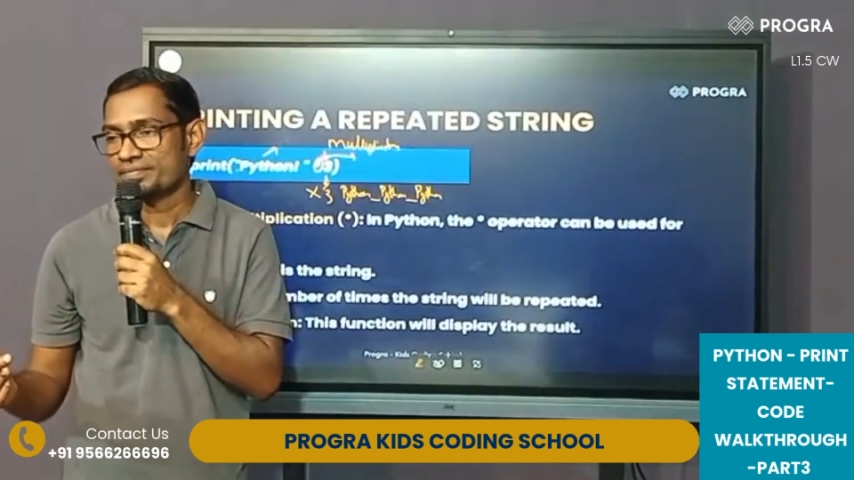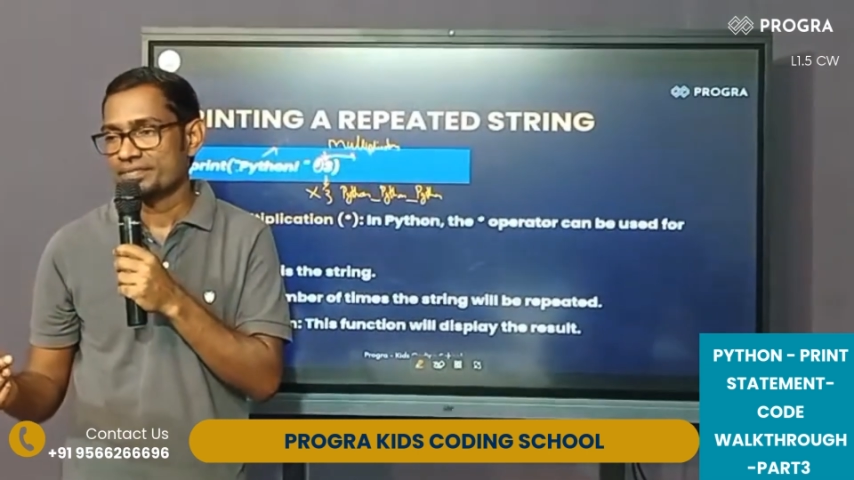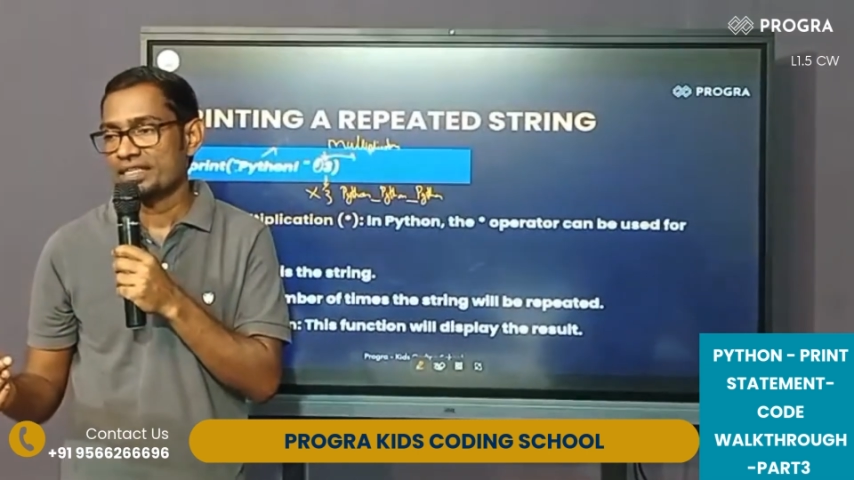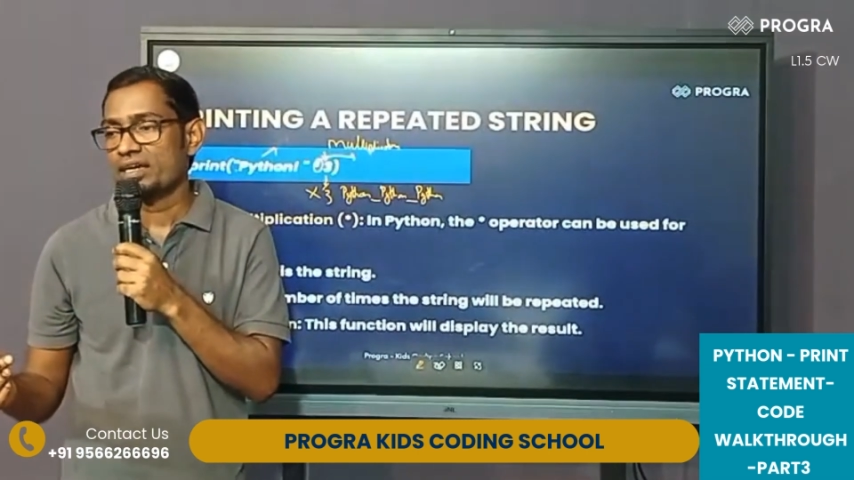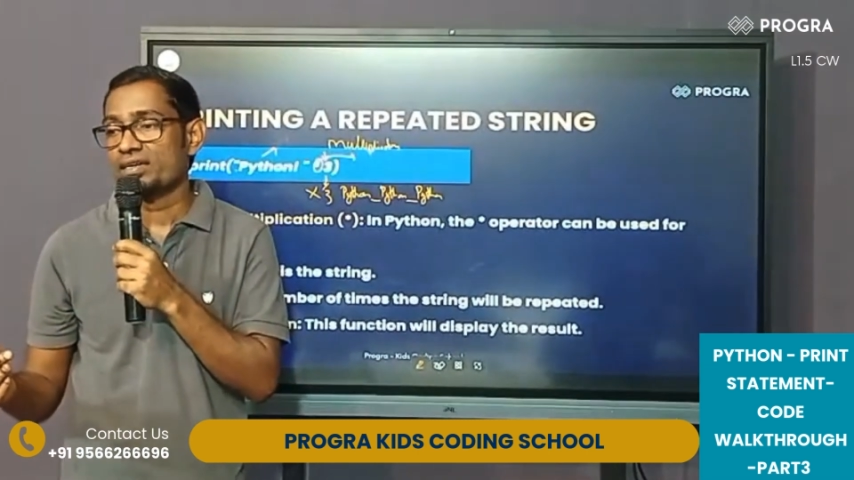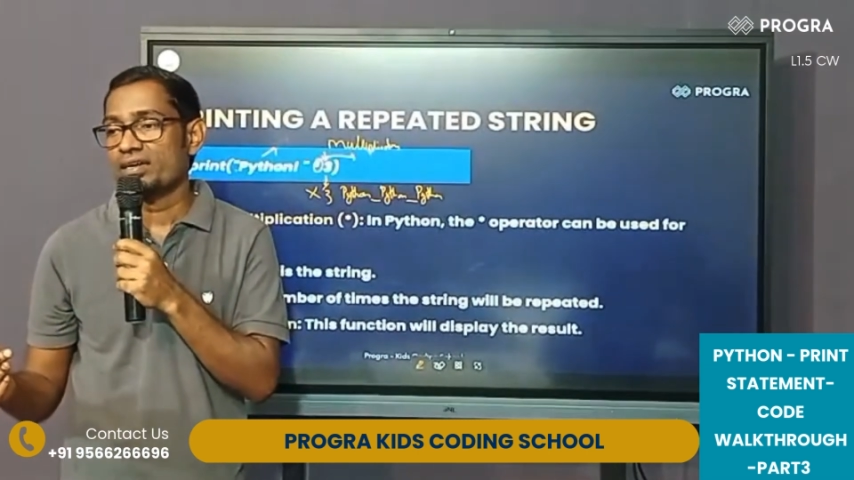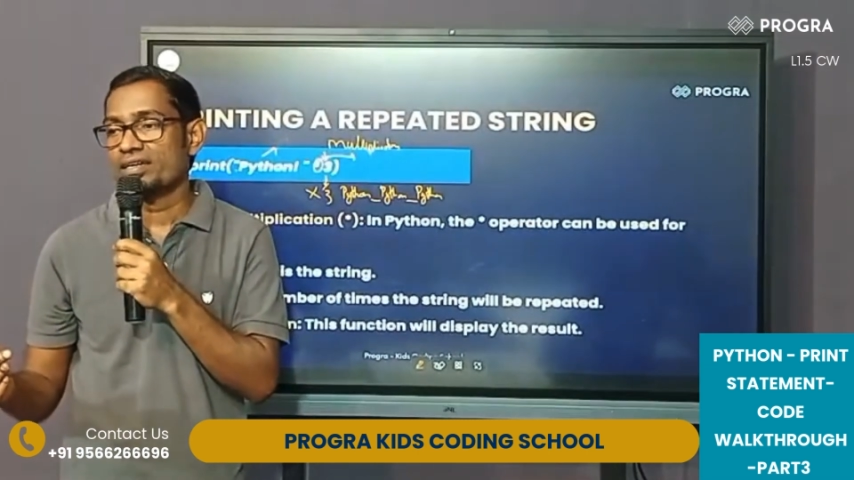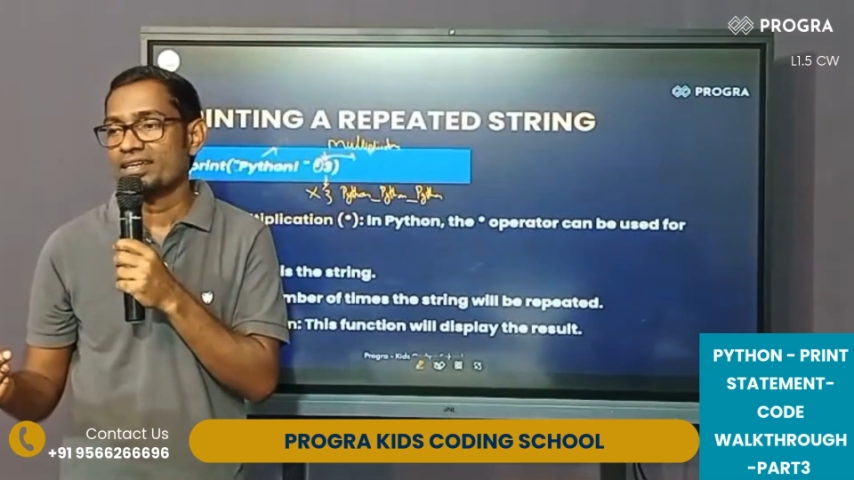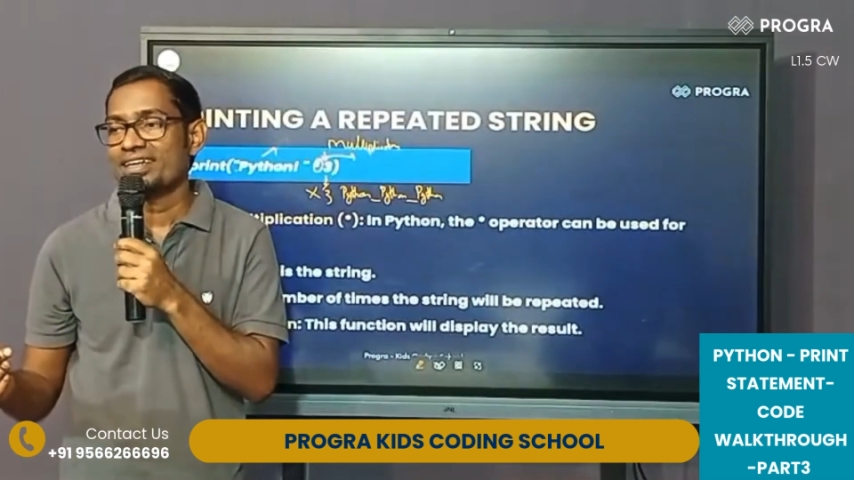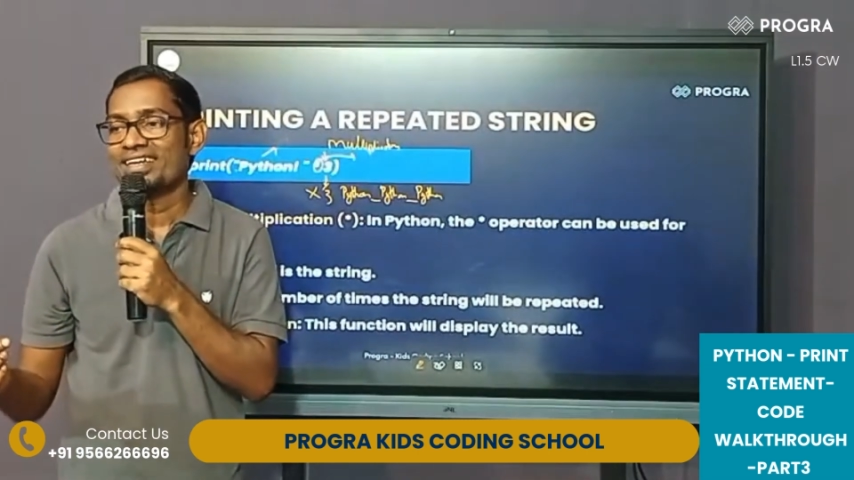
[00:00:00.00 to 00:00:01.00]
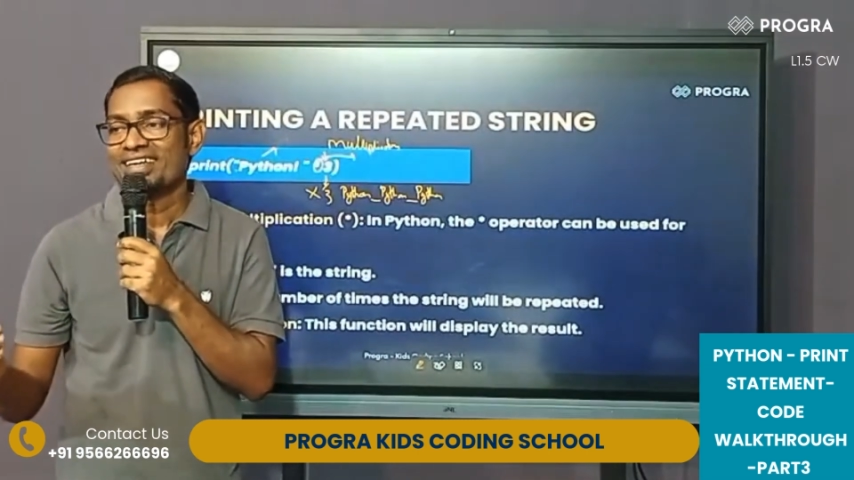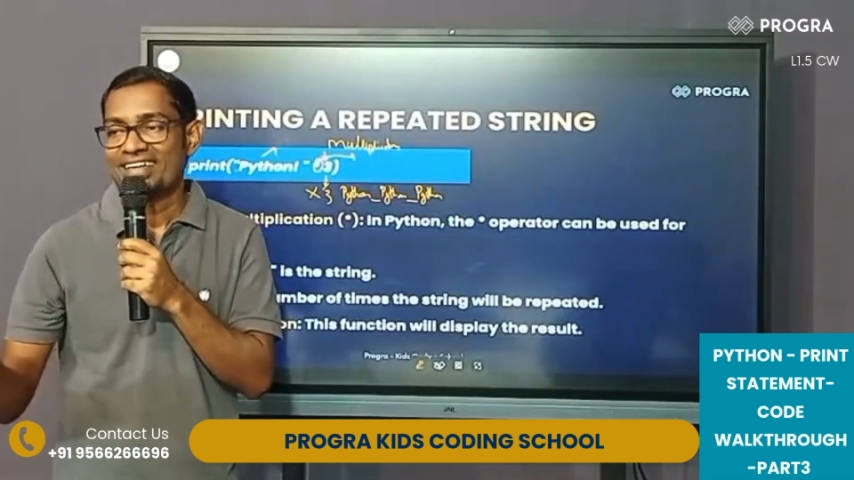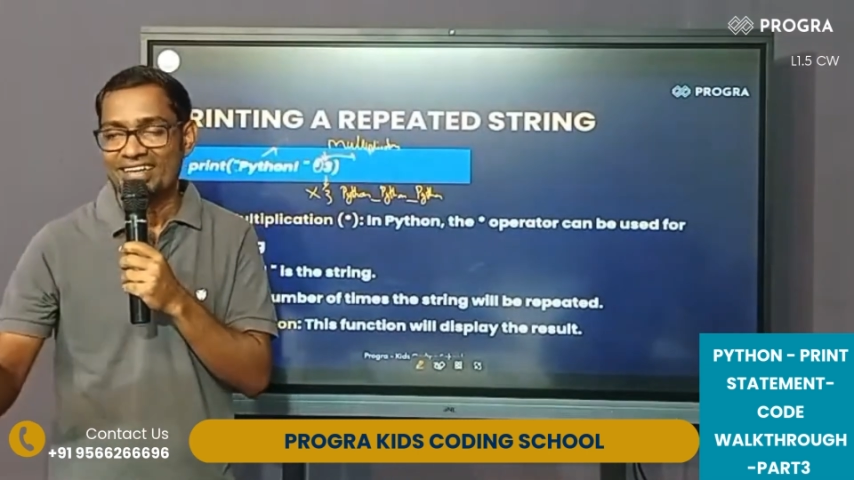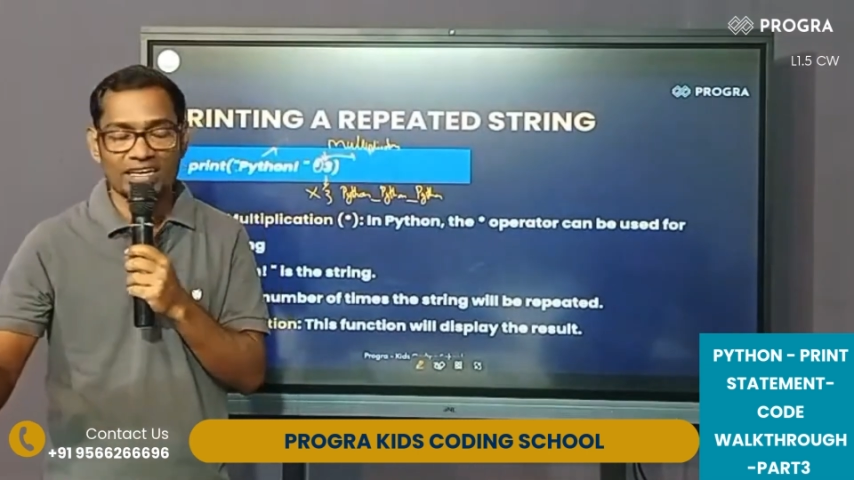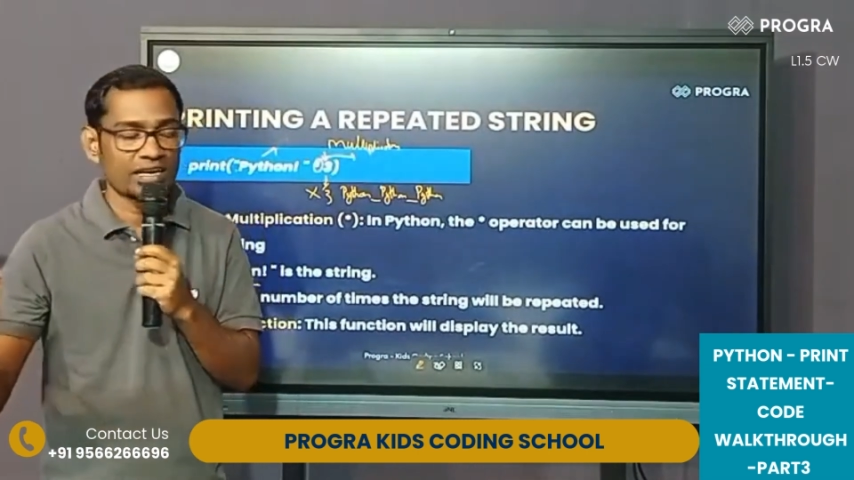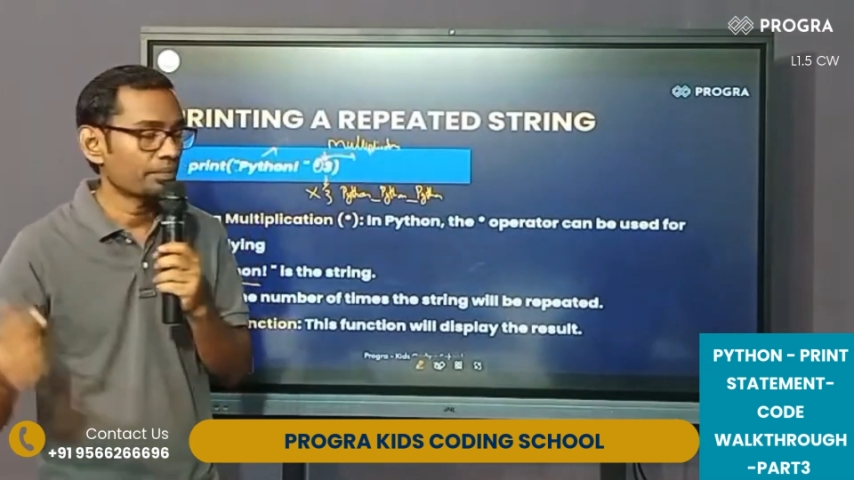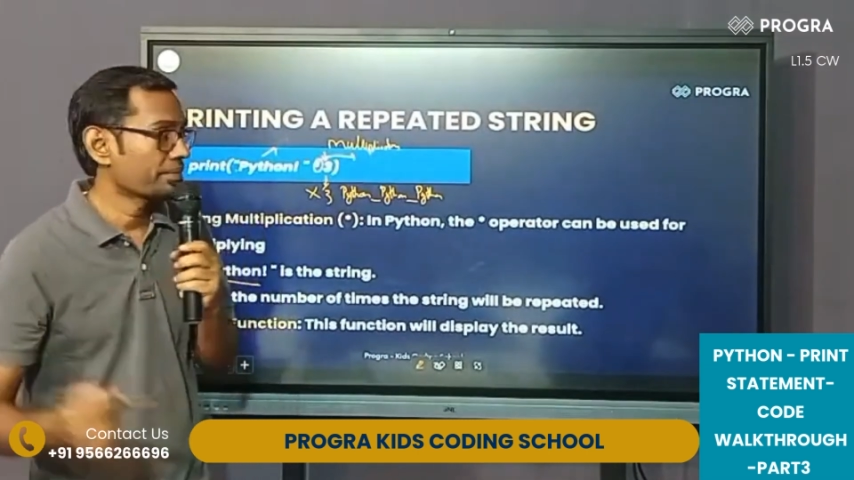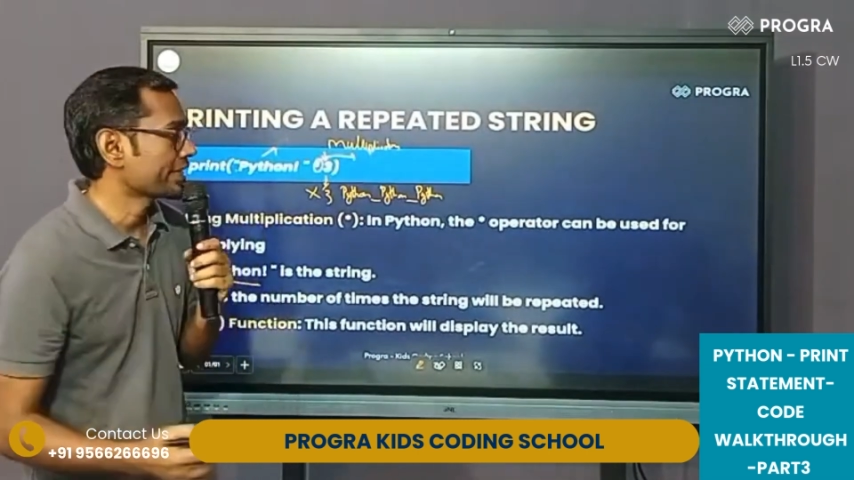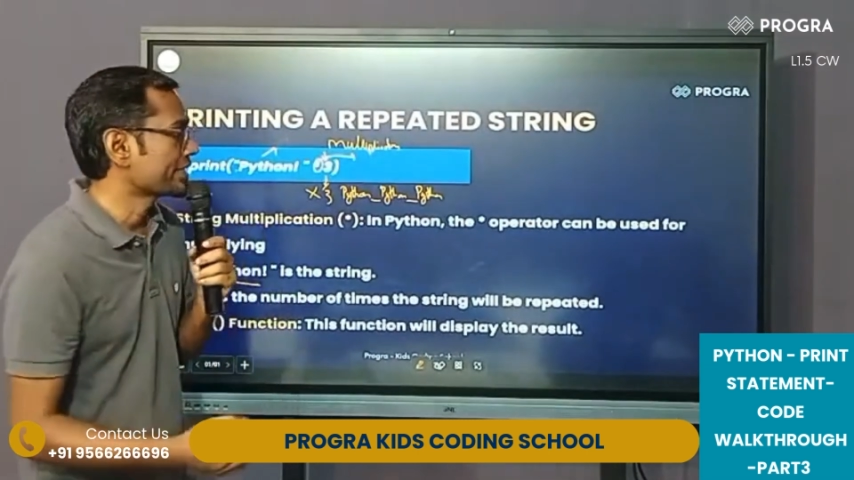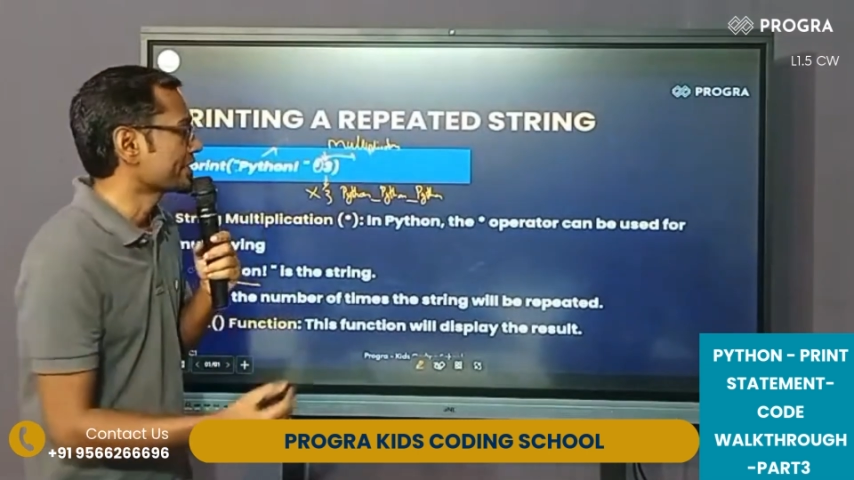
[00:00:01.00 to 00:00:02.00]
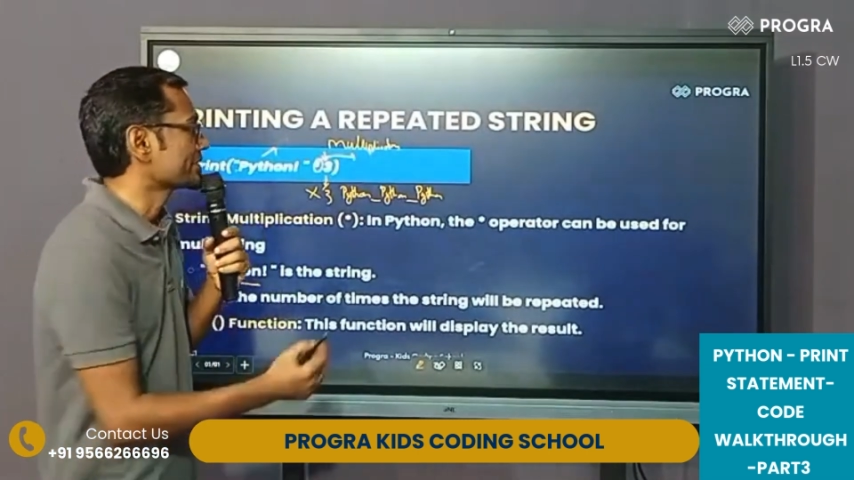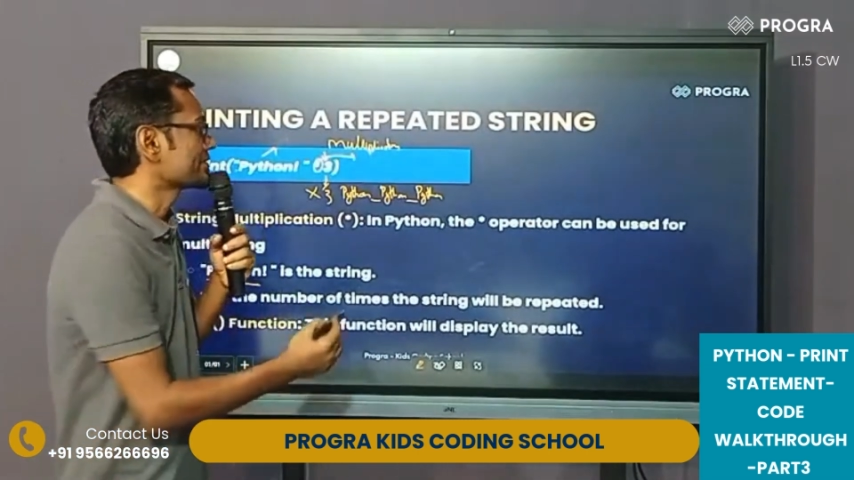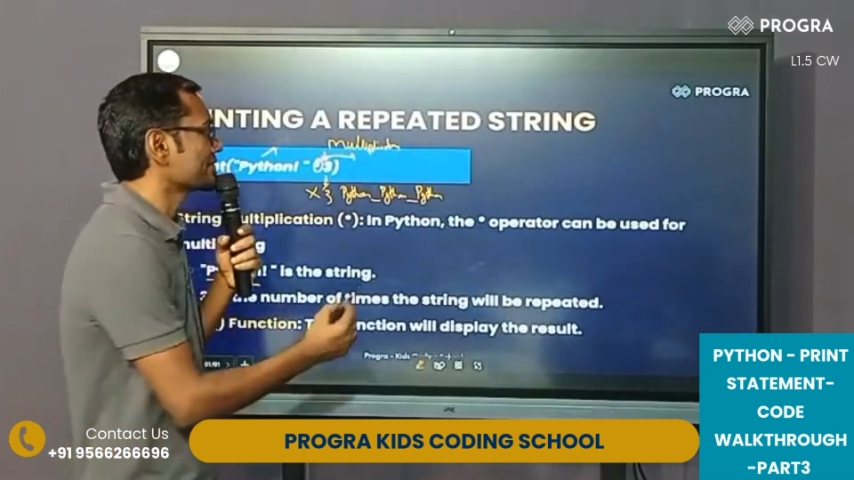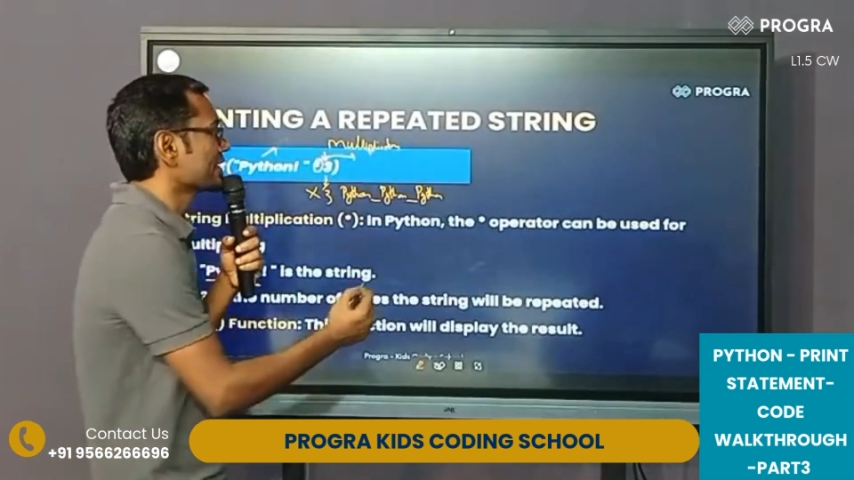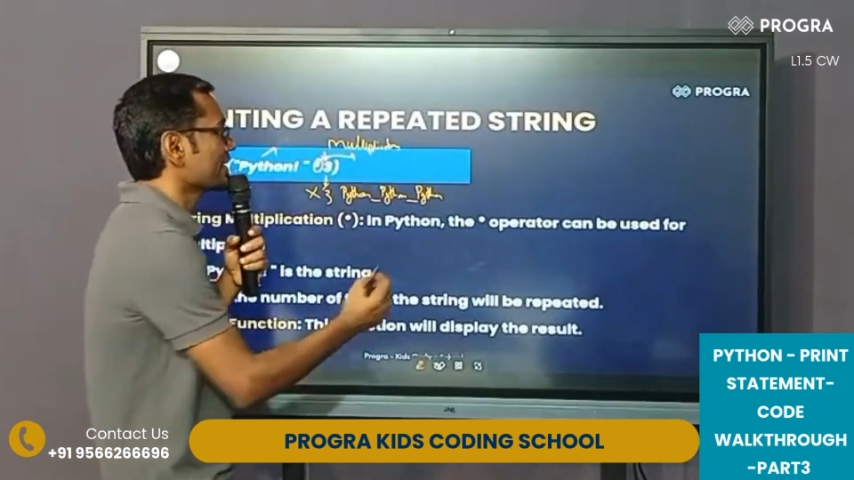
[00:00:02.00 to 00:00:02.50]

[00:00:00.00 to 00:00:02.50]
They are called operators. Very